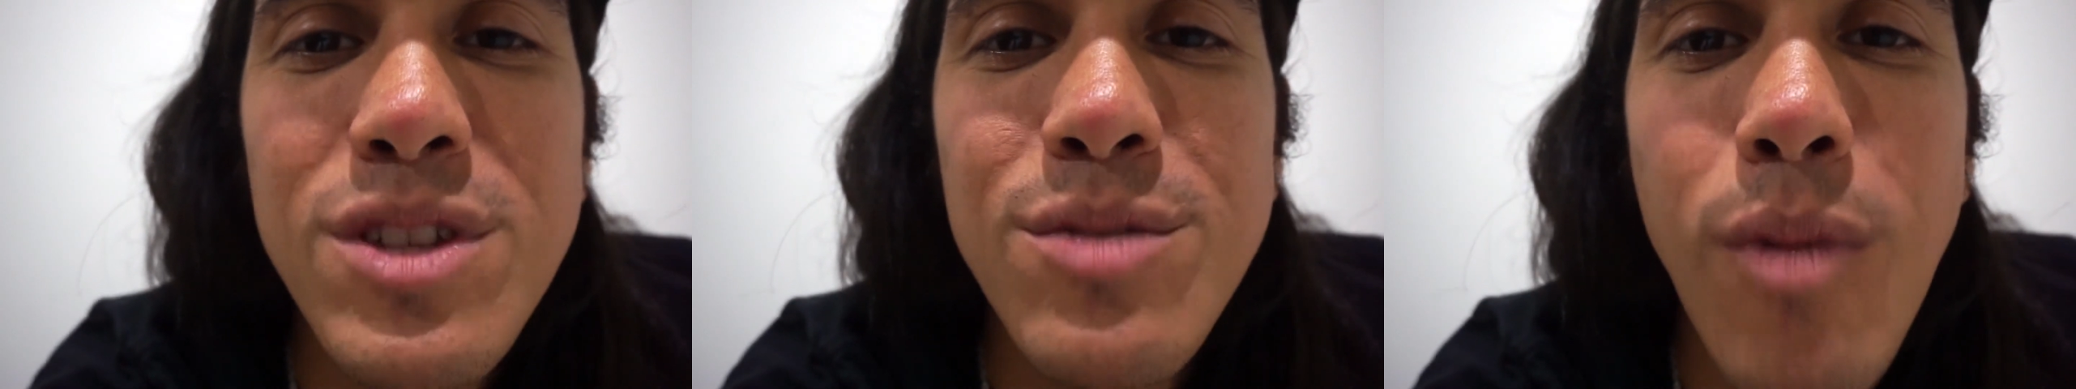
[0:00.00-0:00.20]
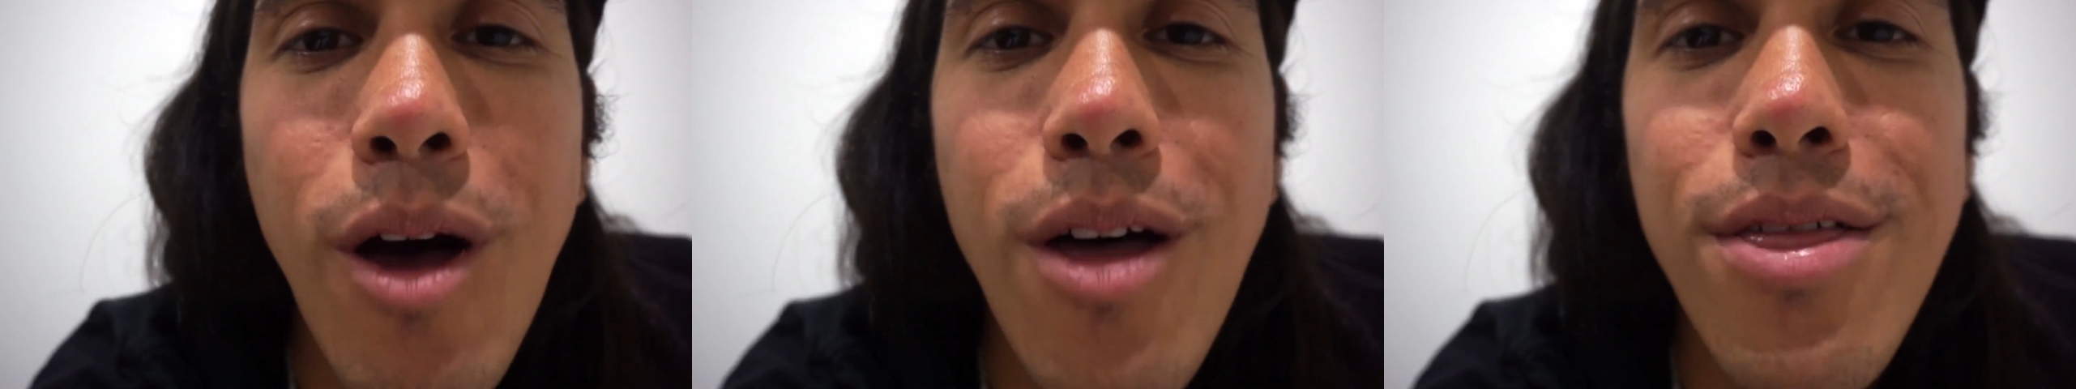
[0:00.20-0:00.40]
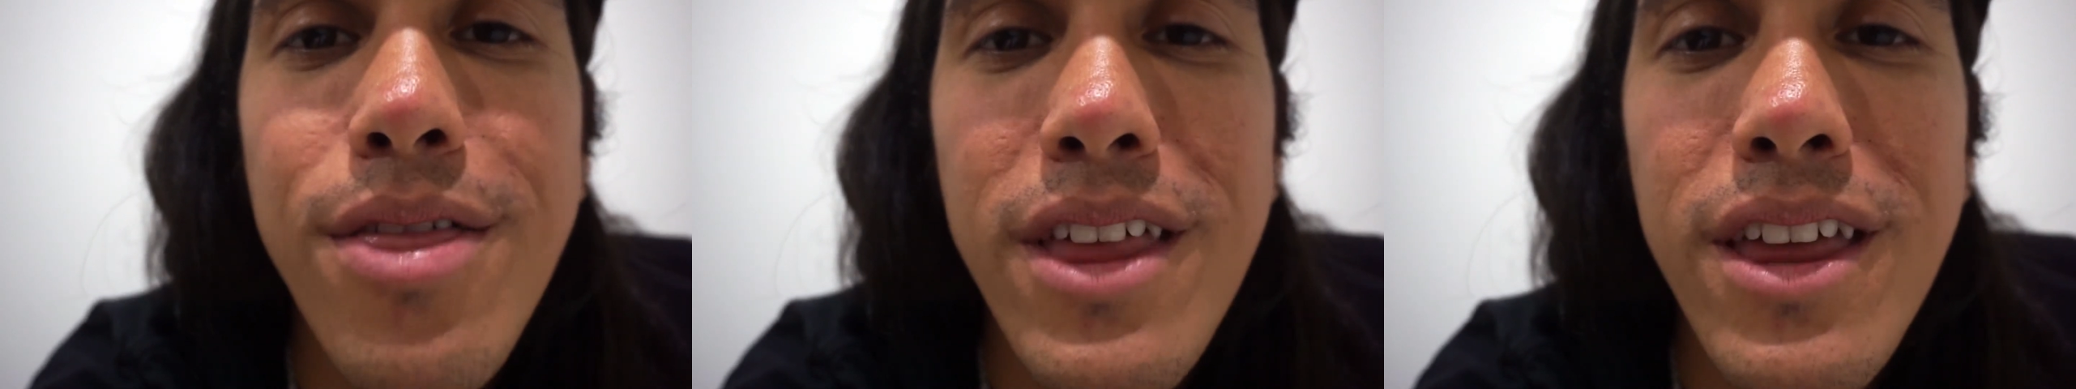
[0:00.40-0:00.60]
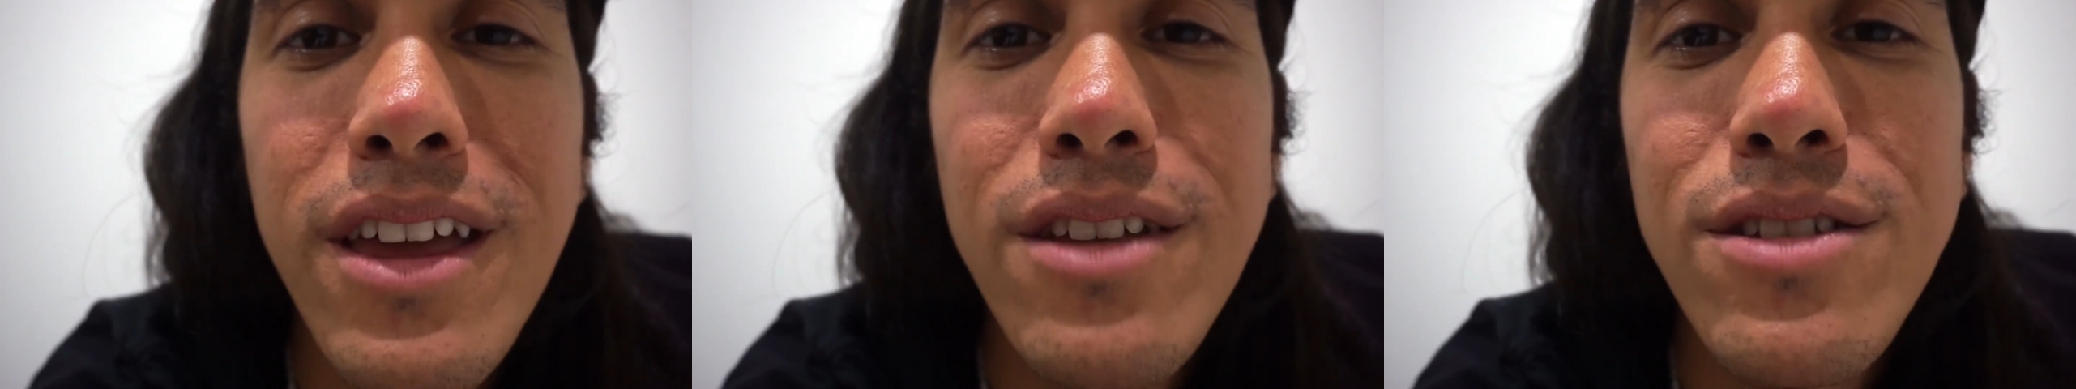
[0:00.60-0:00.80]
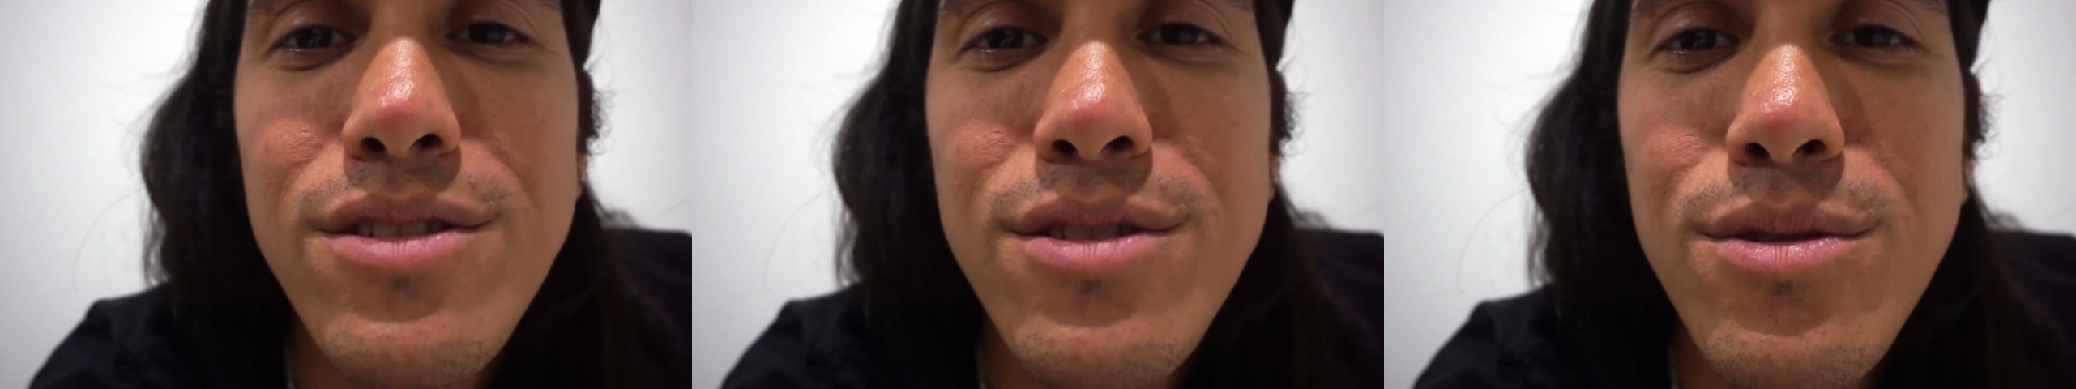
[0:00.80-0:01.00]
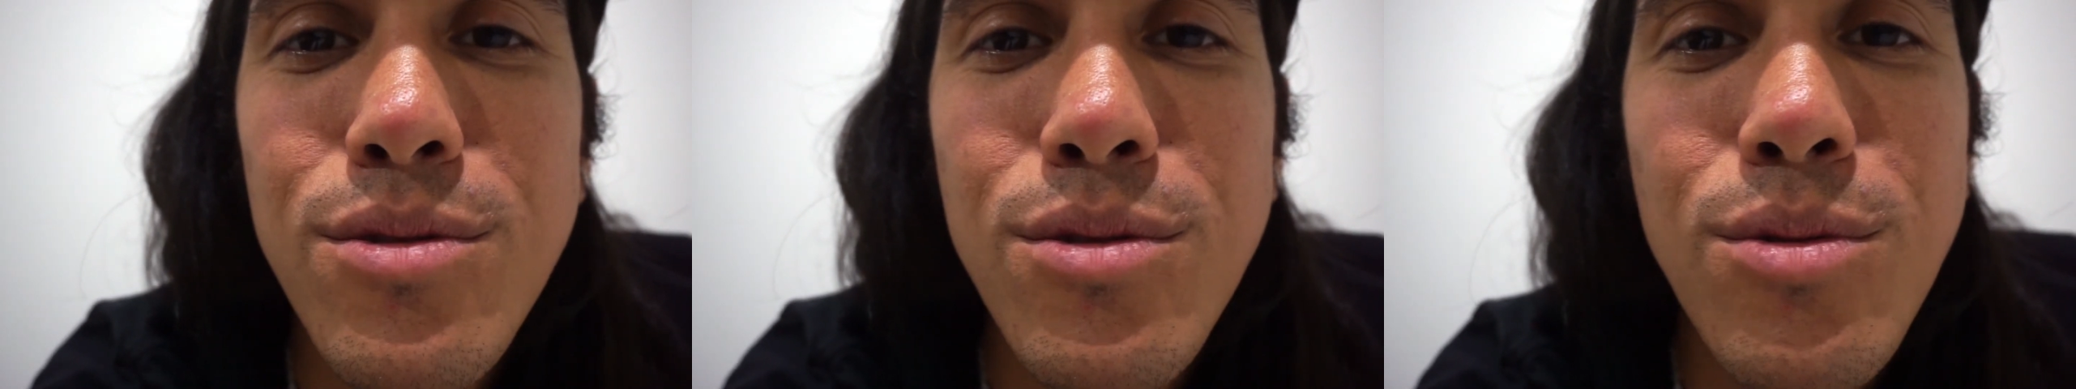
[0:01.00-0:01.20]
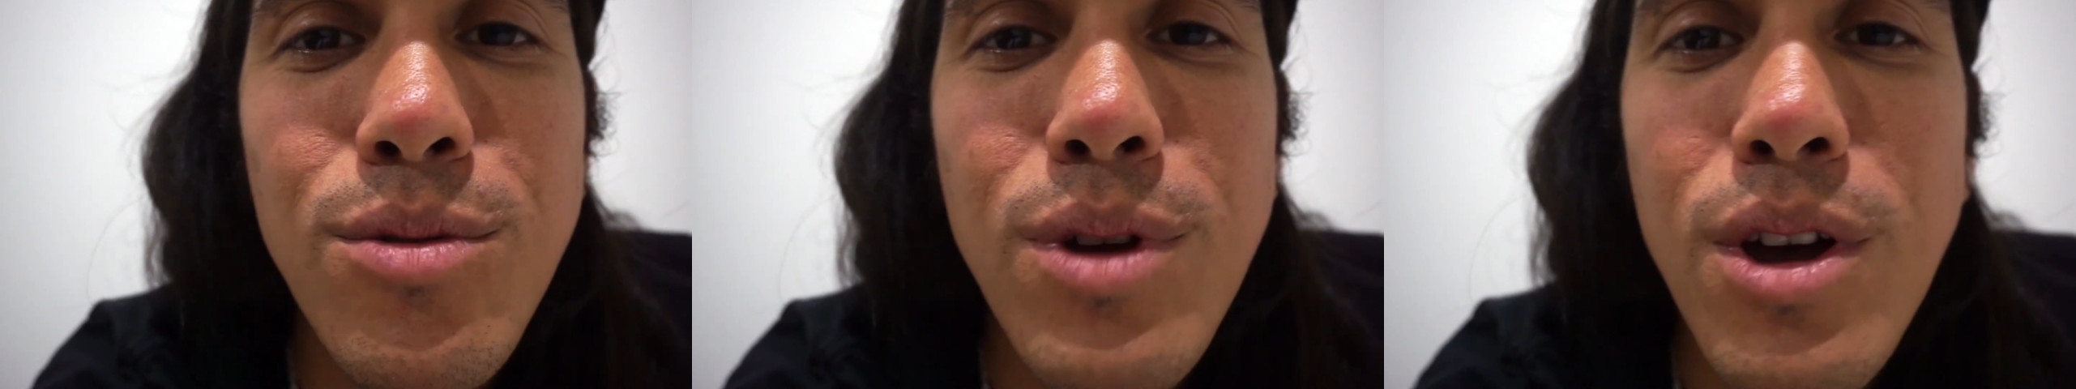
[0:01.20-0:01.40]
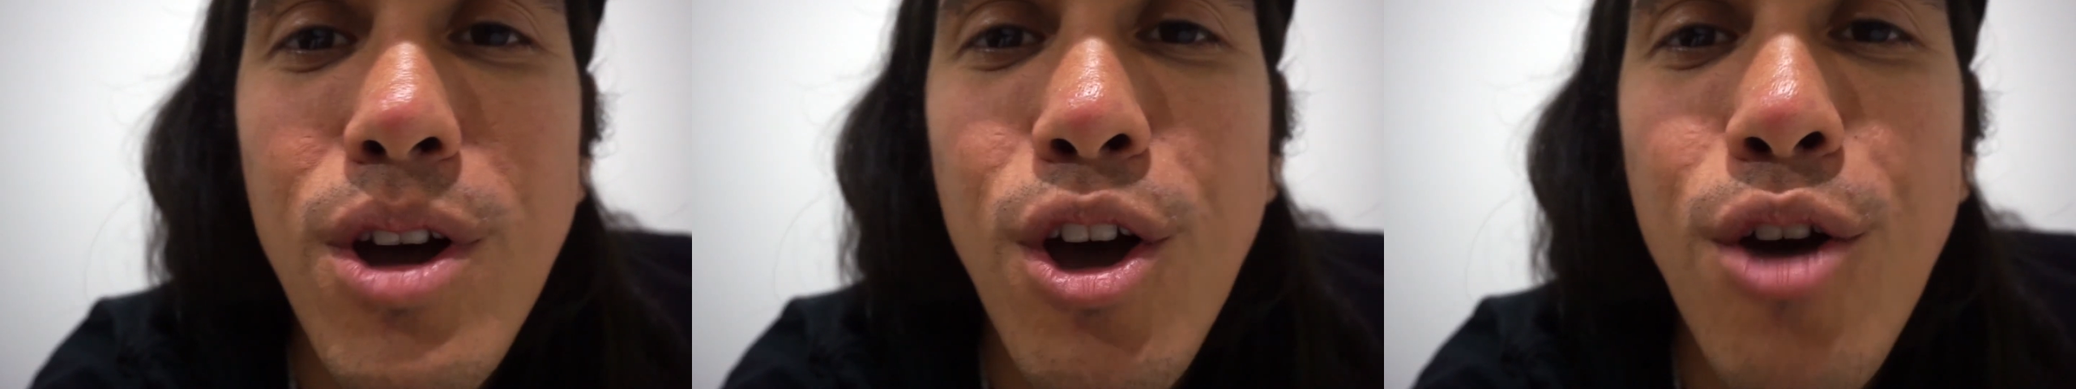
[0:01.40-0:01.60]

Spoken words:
small thing to